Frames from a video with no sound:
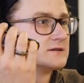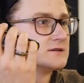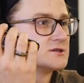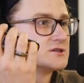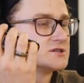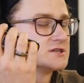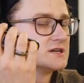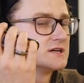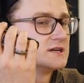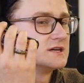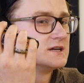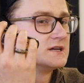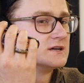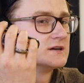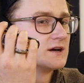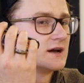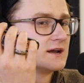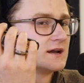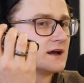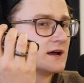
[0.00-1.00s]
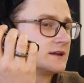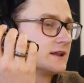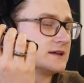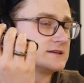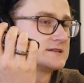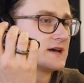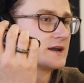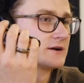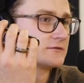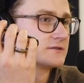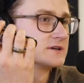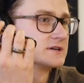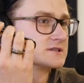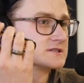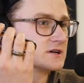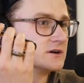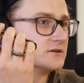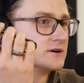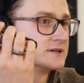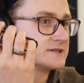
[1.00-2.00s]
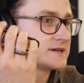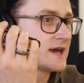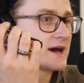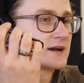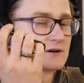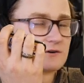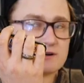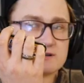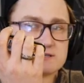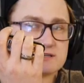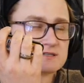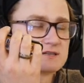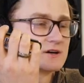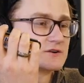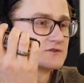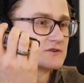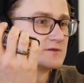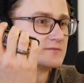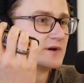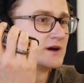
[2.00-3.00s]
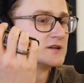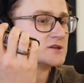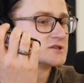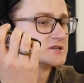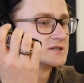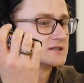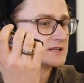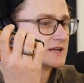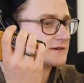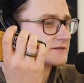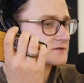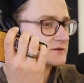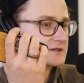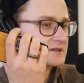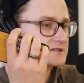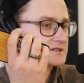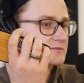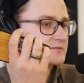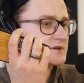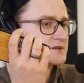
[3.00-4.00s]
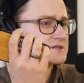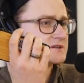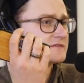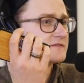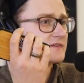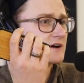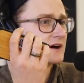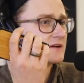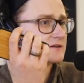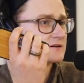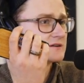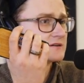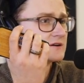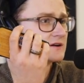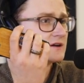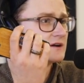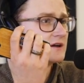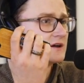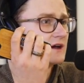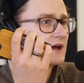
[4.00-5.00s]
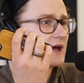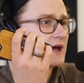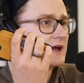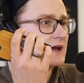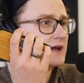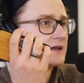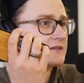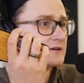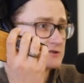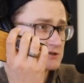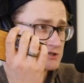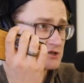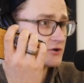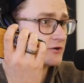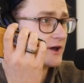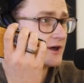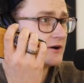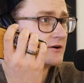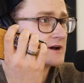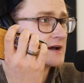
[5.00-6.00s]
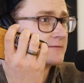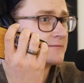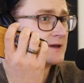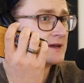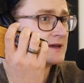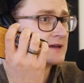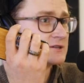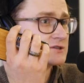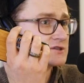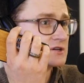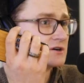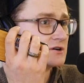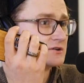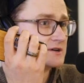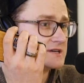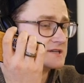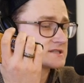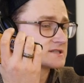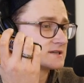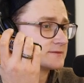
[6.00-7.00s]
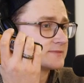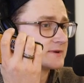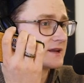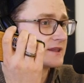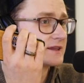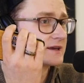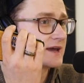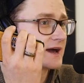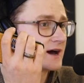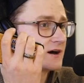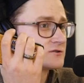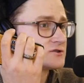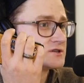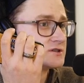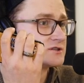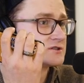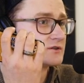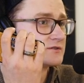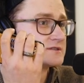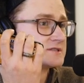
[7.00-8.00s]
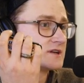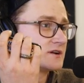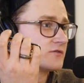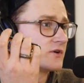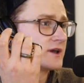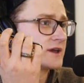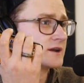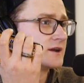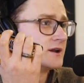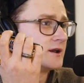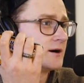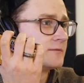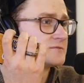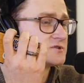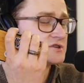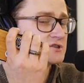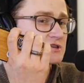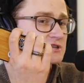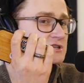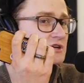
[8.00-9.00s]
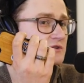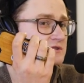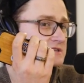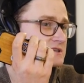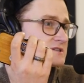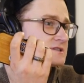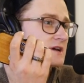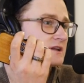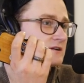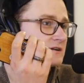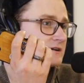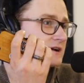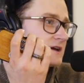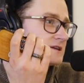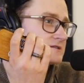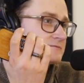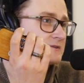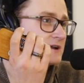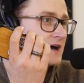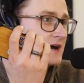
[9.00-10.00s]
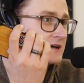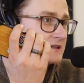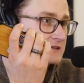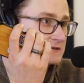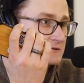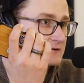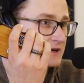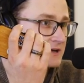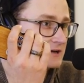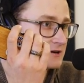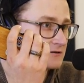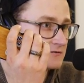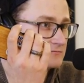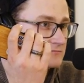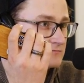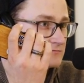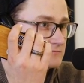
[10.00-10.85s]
She, at least I don't think so. It's categorized as country, but she lives with this abusive father, mm-hmm. and there's a tornado coming, and so he's sleeping on the couch, and so instead of waking him up, she just goes to the cellar and has him die in the tornado.